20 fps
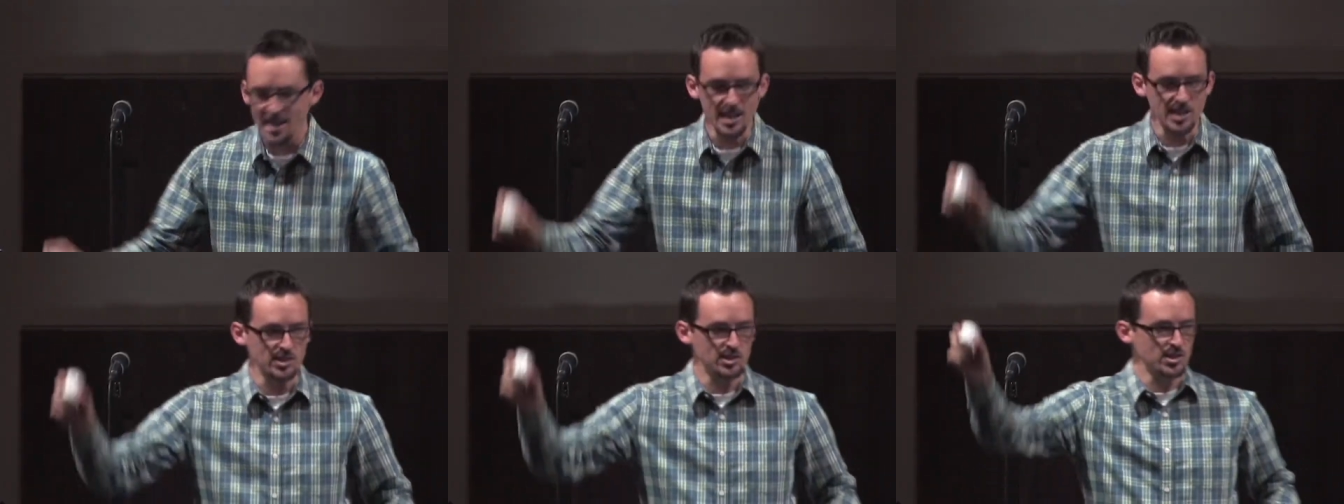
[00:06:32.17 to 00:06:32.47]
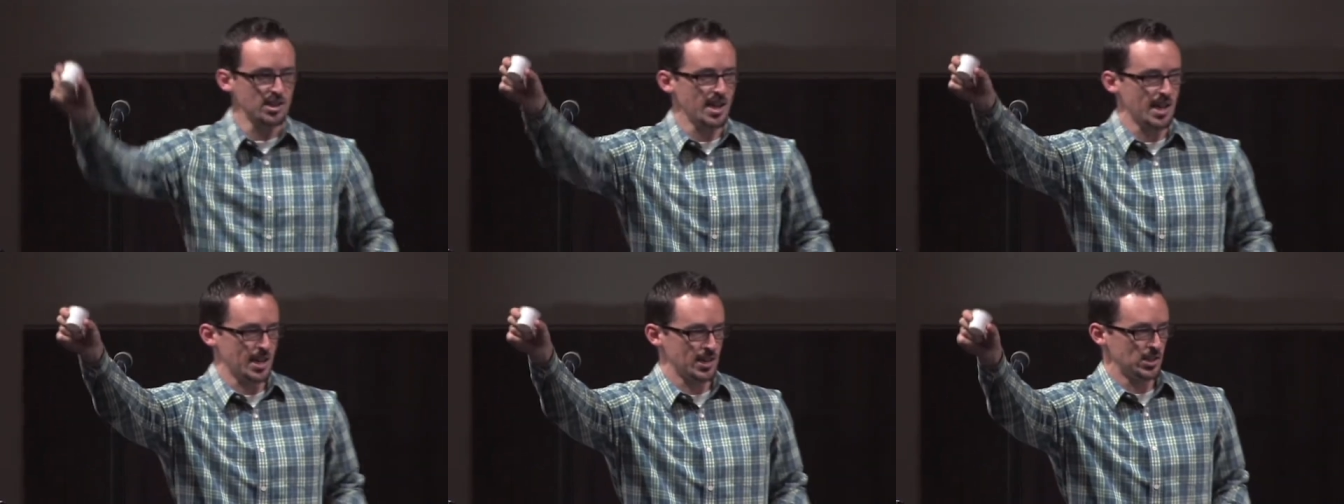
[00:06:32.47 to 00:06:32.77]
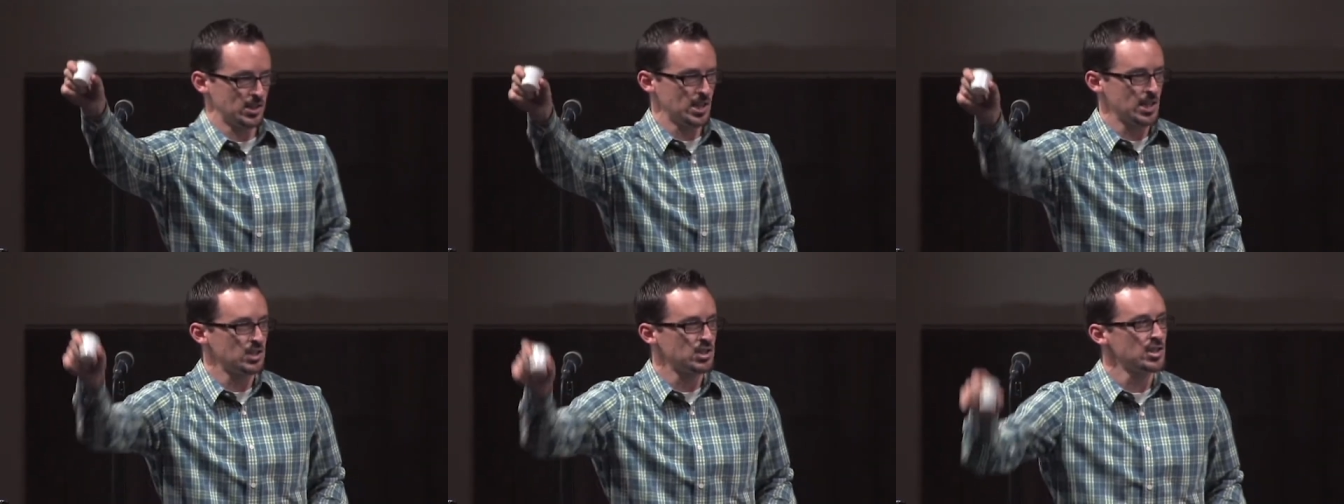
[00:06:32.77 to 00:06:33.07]
is
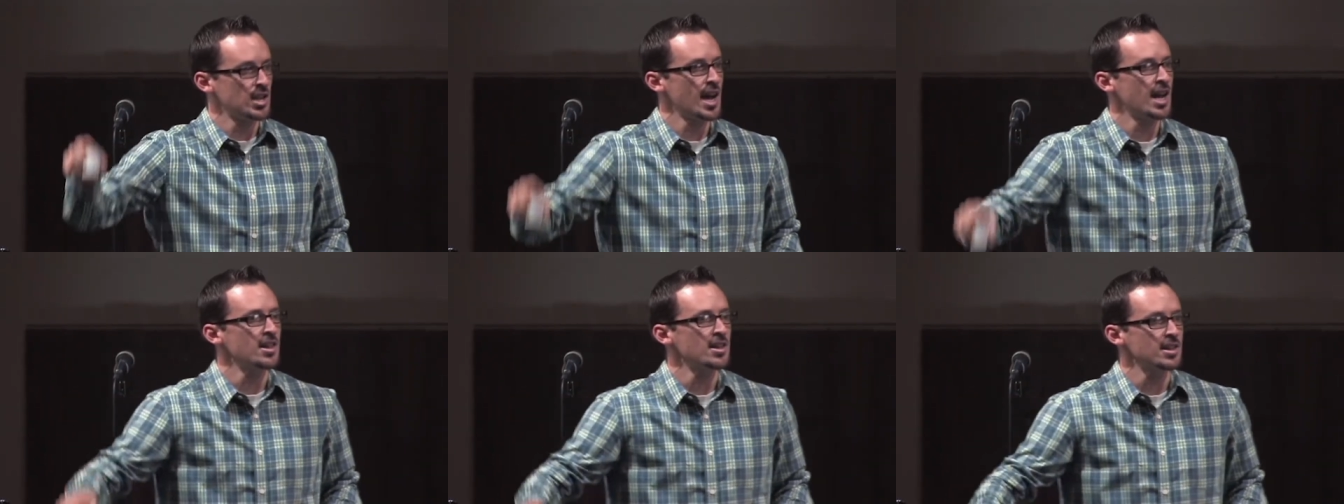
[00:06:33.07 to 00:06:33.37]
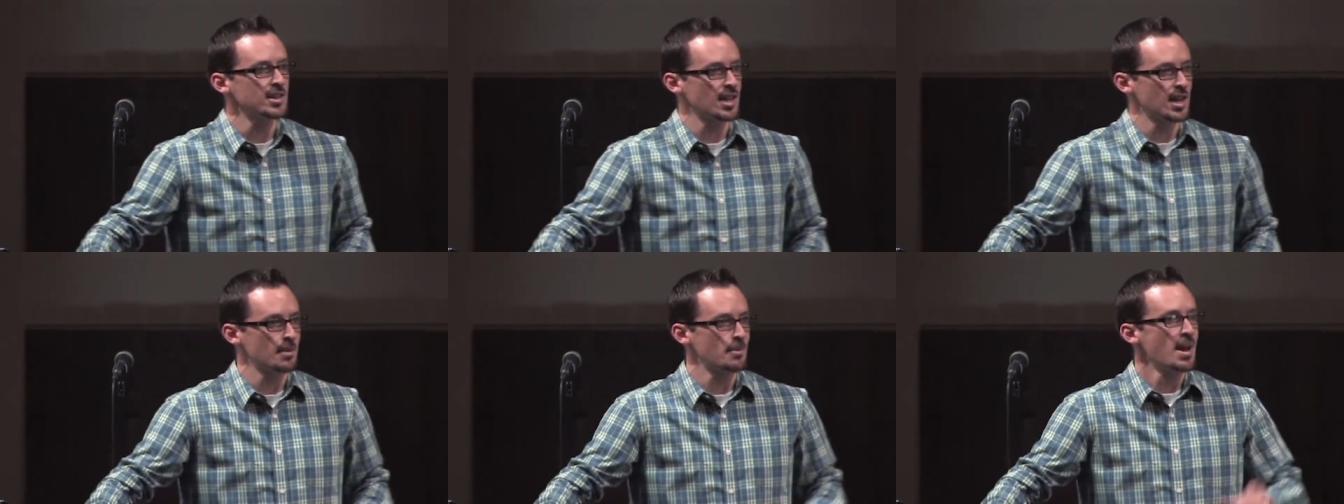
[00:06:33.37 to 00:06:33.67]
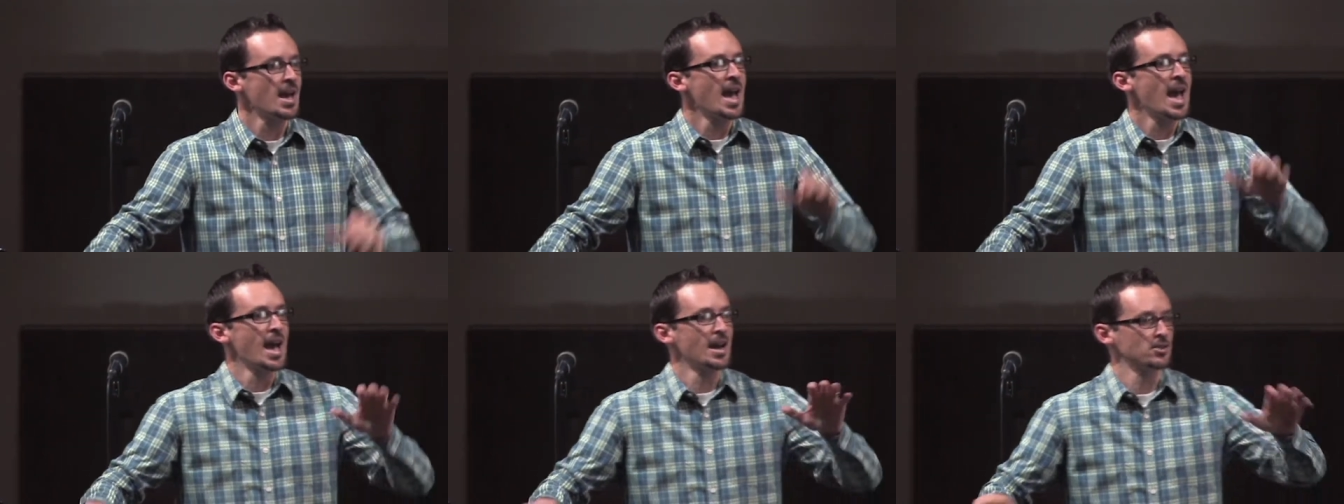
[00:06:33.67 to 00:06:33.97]
this He's telling them
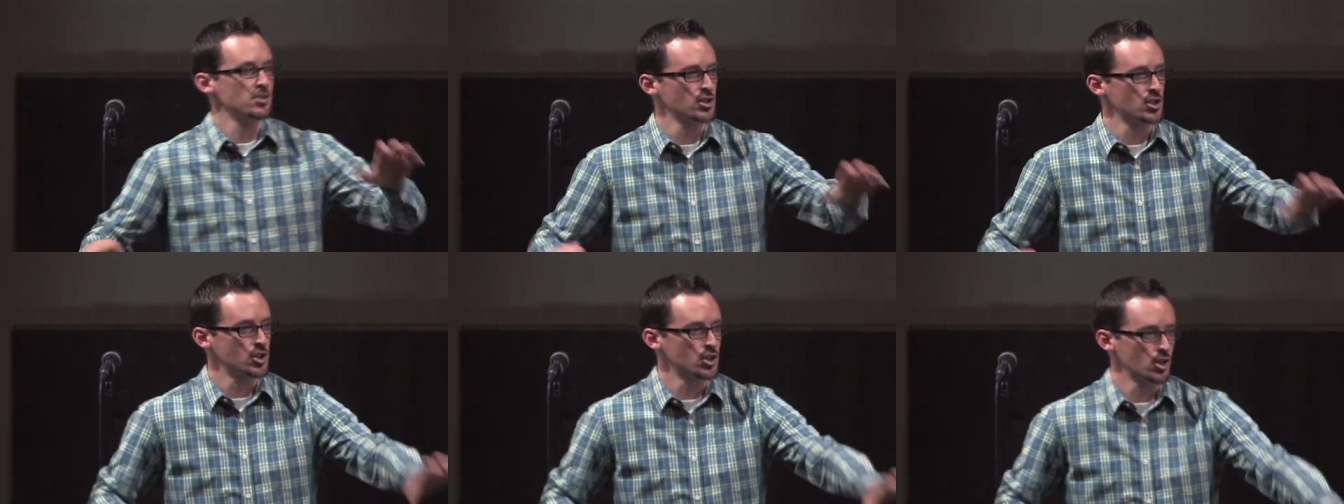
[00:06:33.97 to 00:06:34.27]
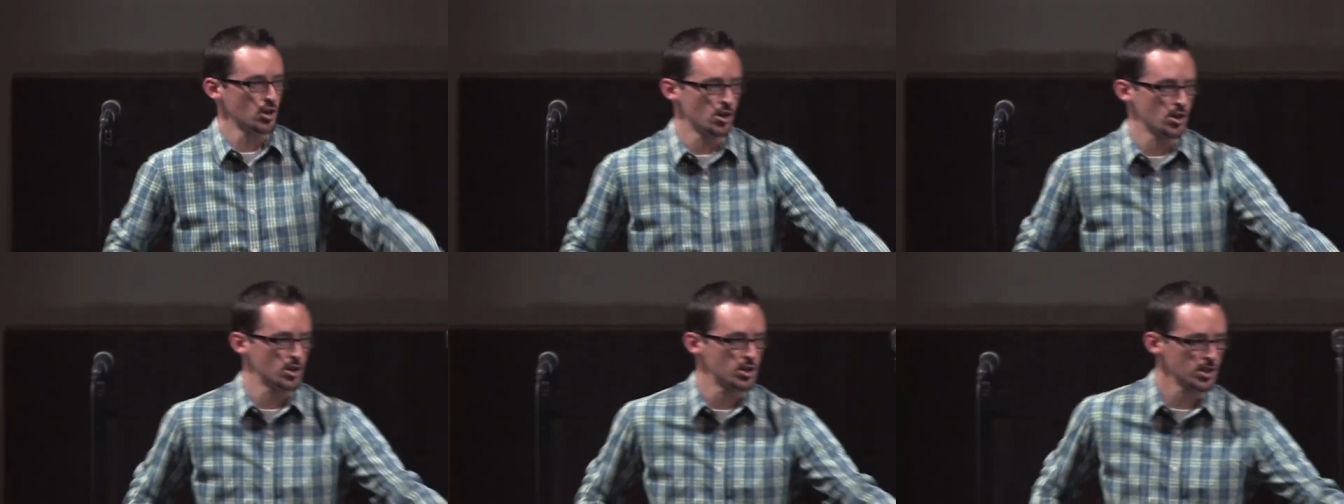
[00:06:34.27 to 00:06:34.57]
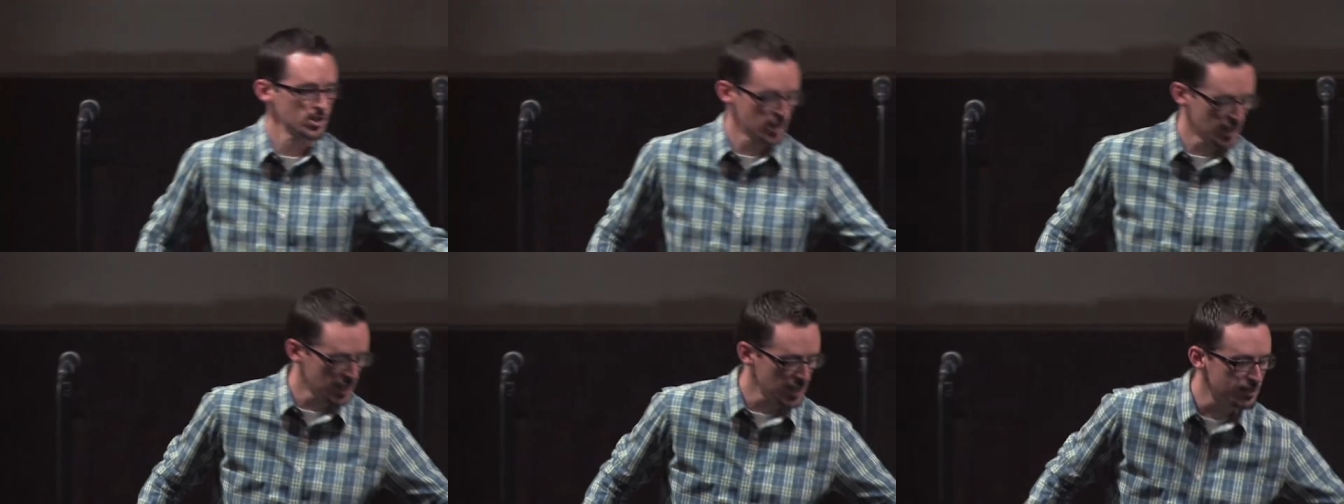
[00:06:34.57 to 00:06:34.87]
as a church,
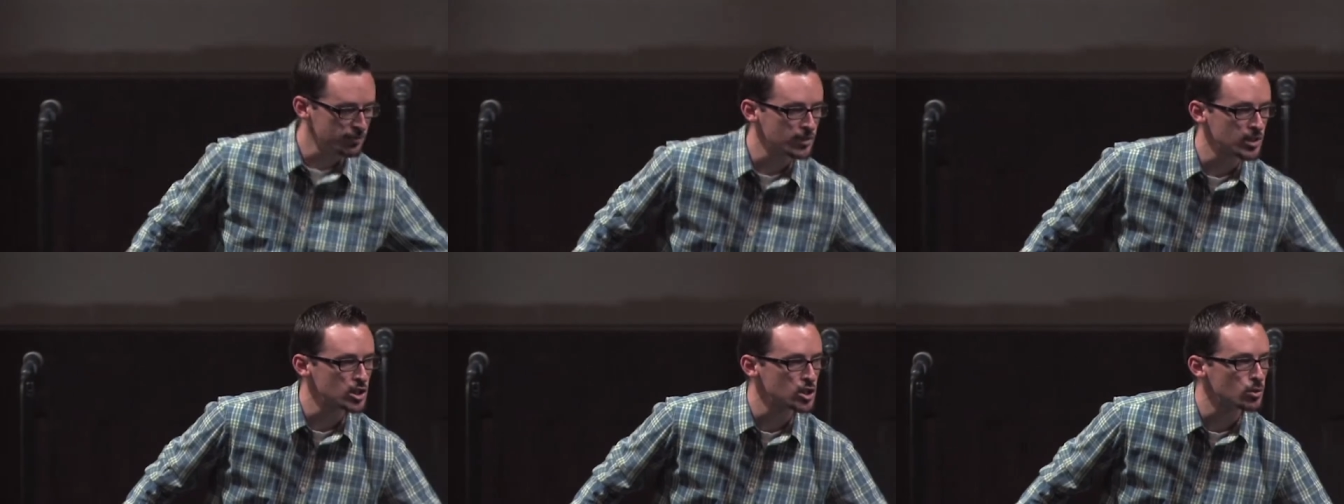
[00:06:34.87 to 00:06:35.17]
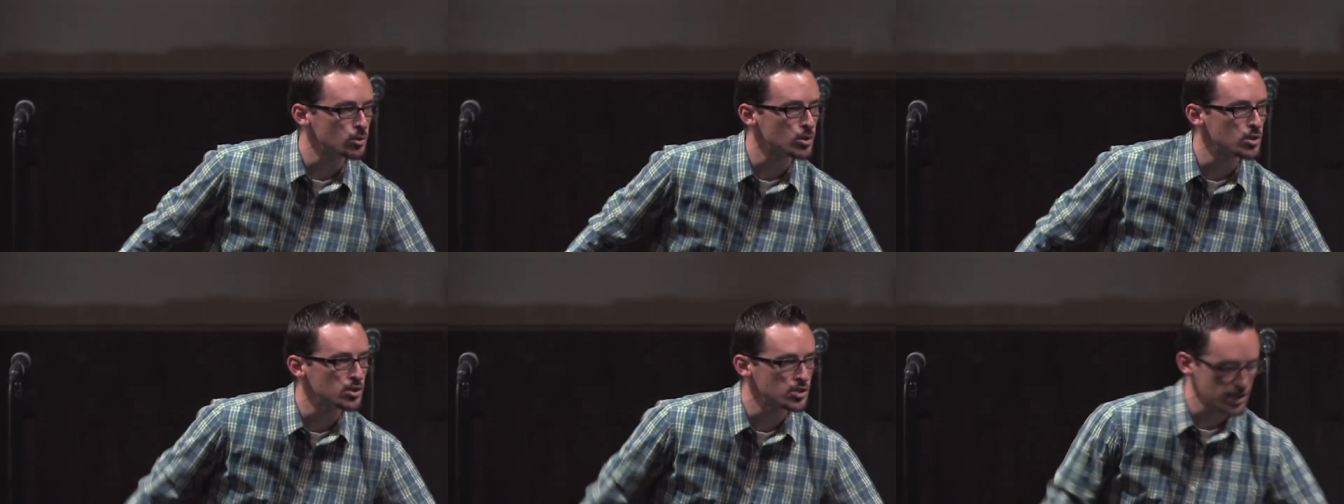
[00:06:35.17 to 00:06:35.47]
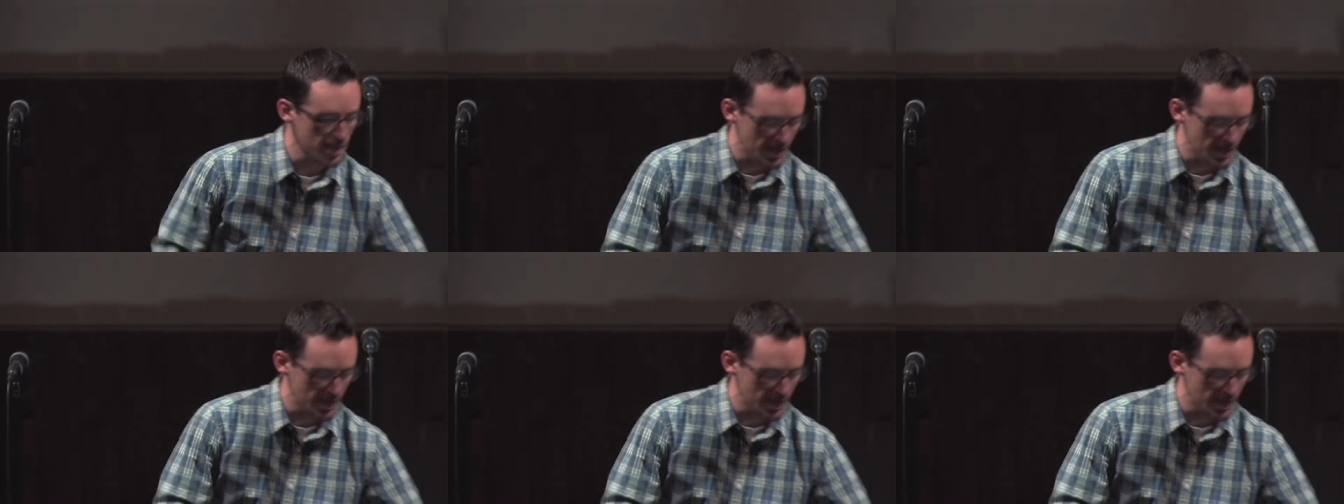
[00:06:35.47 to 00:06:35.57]
as individuals,